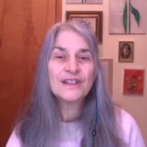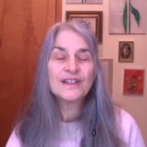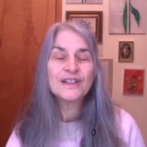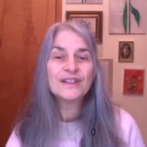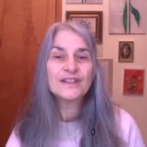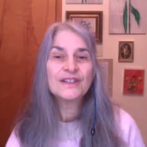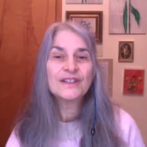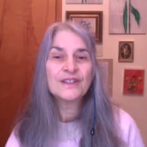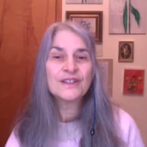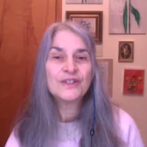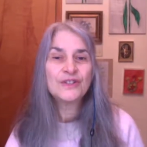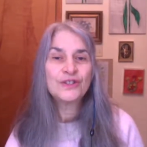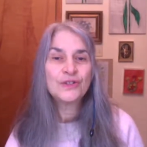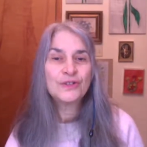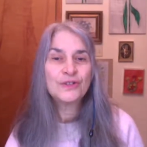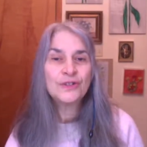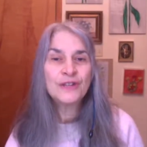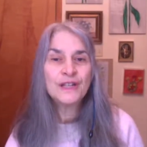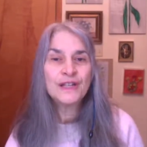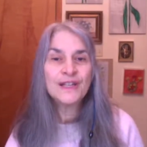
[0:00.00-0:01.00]
to
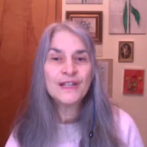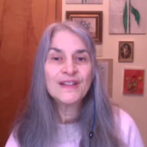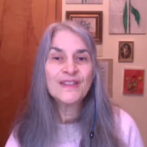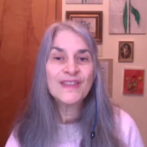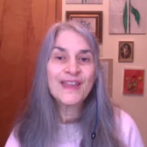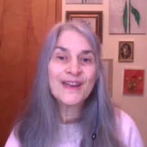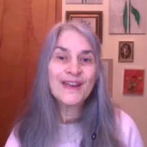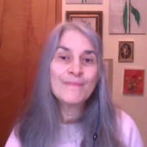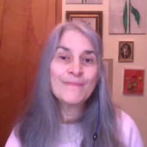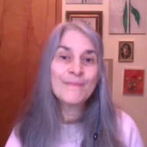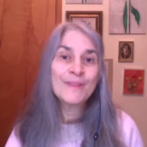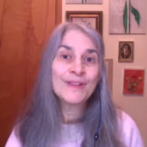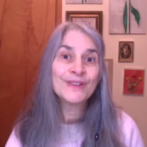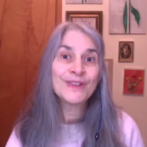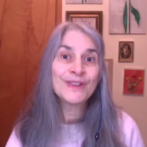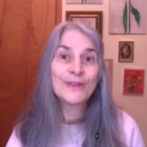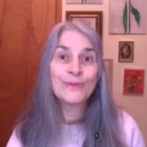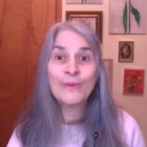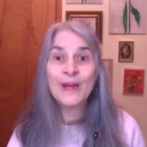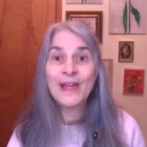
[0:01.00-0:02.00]
treat them
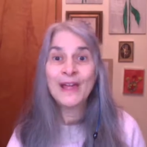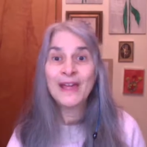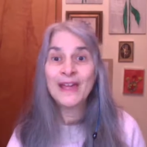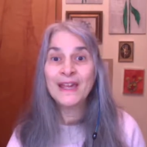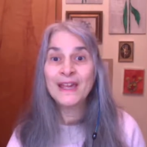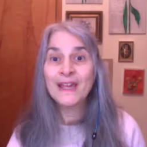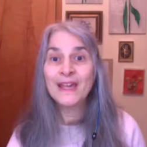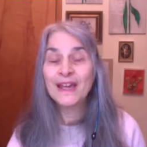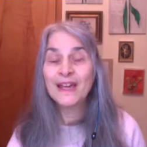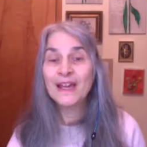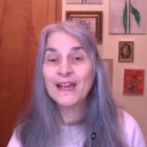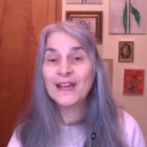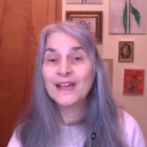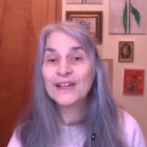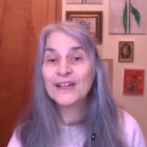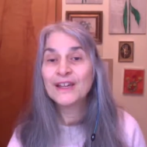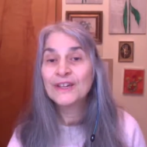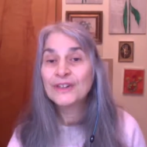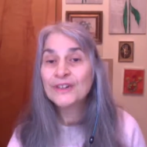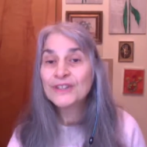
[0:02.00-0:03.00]
the way
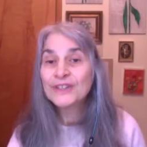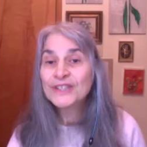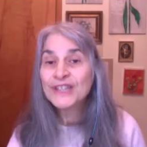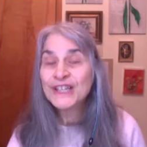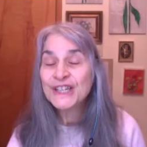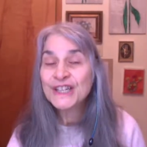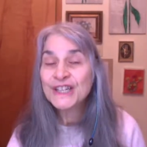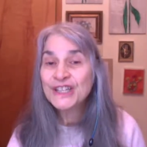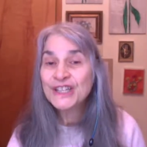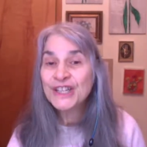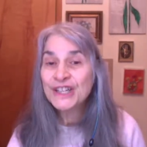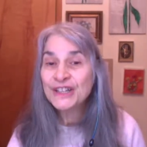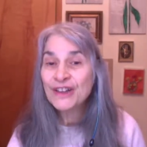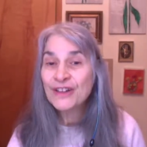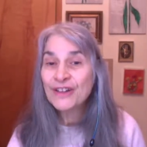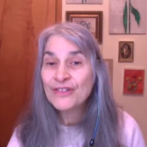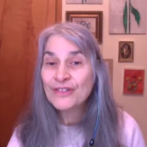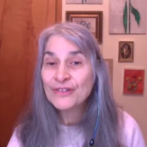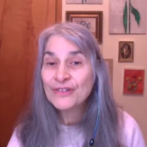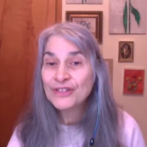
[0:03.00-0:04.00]
you're teaching
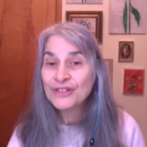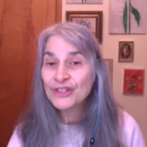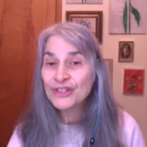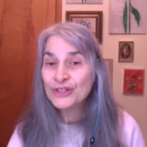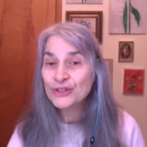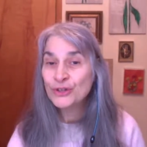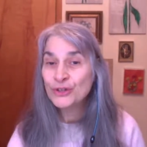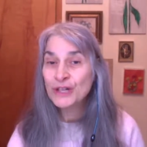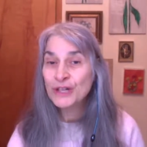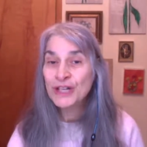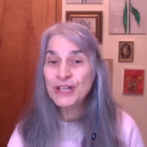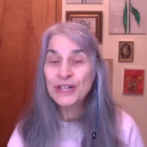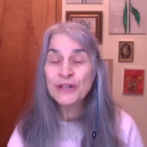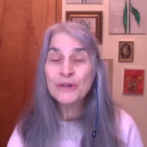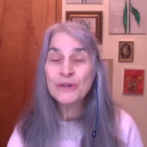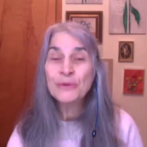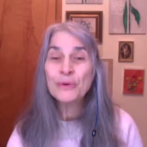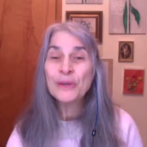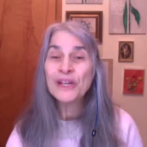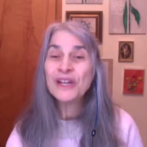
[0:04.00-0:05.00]
others to treat
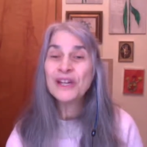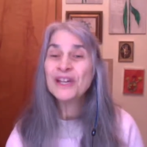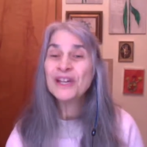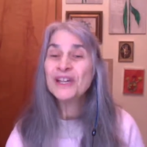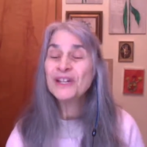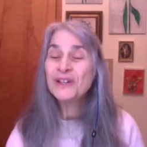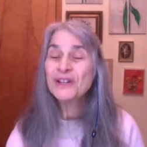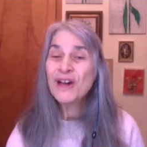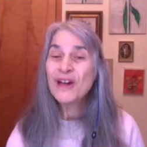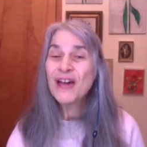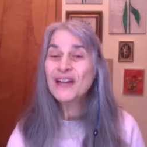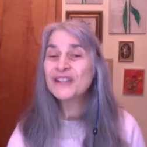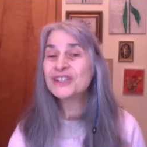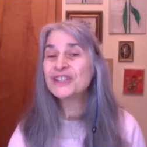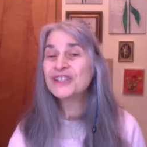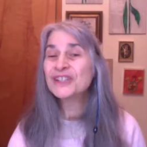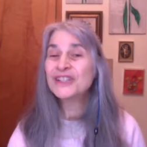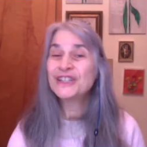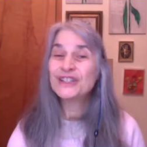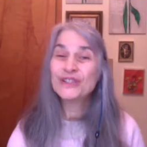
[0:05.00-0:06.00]
you. You
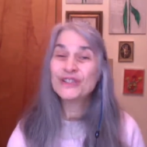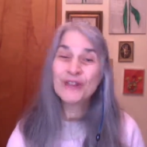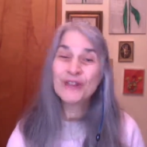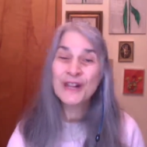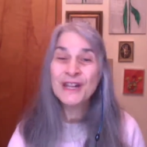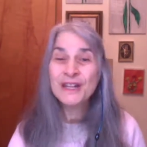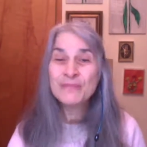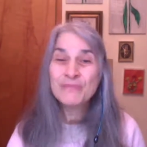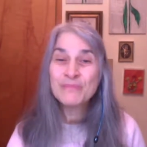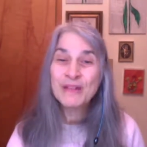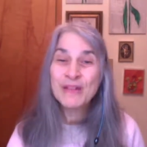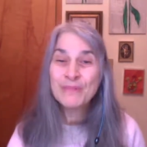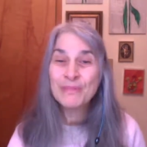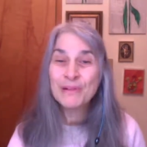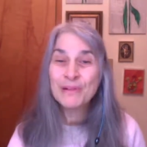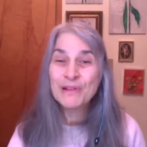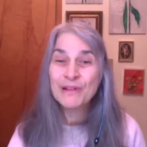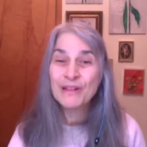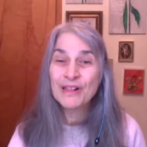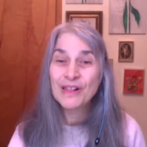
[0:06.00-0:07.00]
actually train
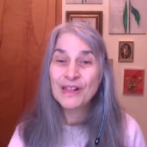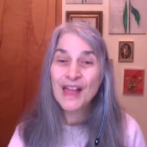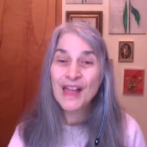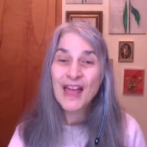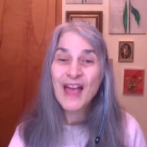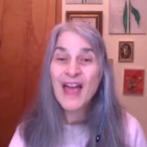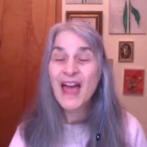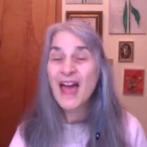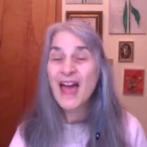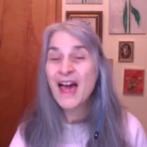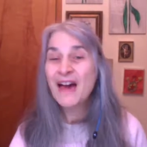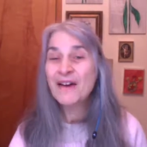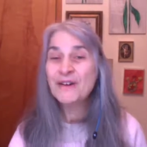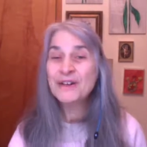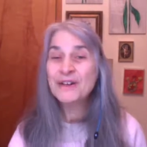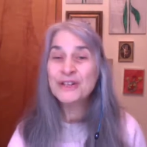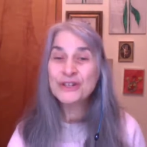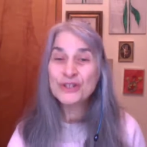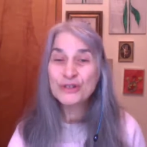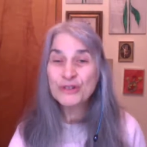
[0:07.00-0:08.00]
people how
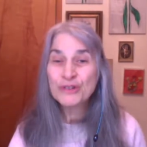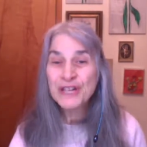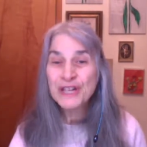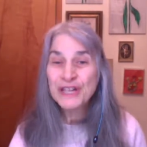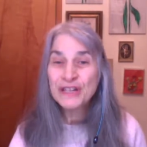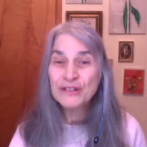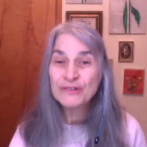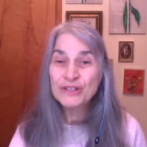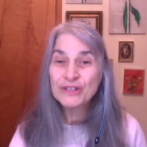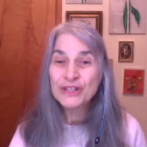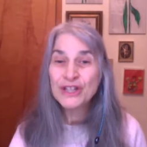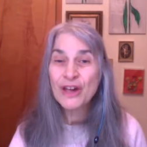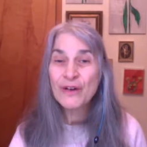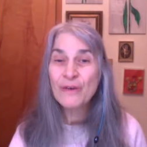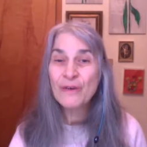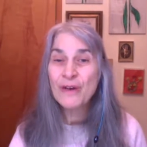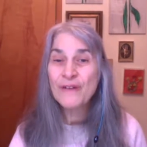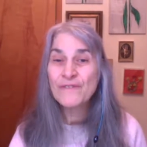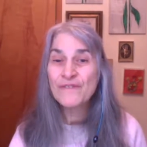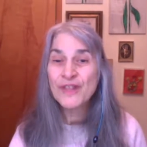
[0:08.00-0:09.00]
to treat you. So
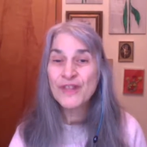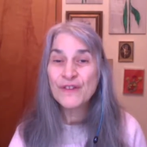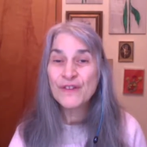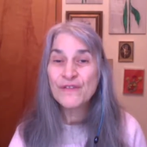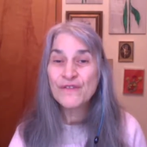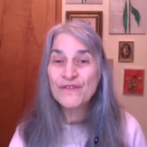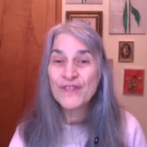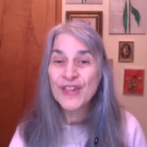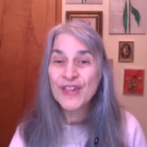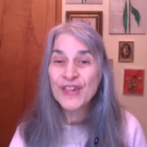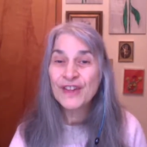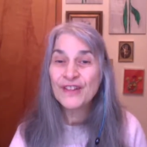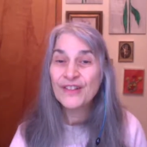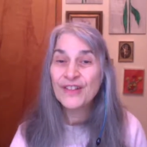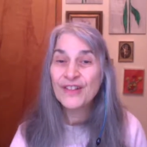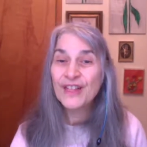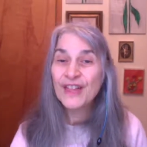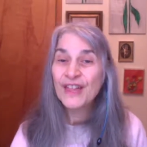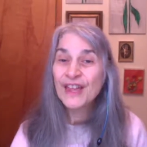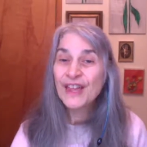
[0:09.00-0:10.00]
if you feel
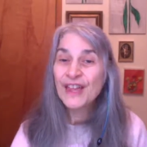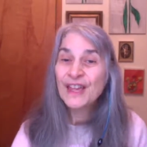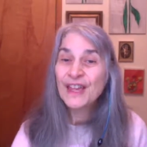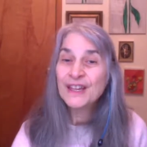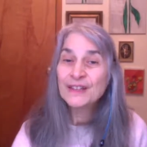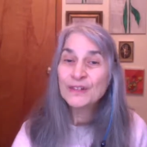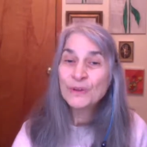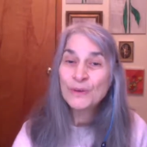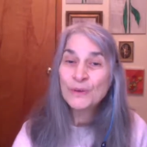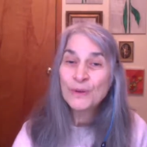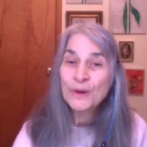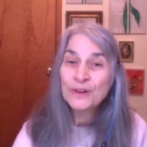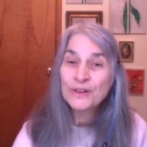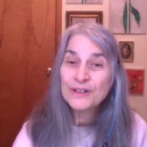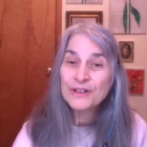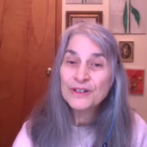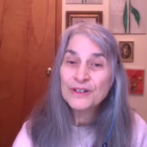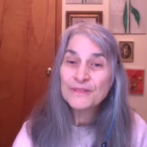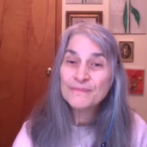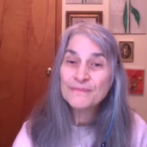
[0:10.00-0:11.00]
ignored,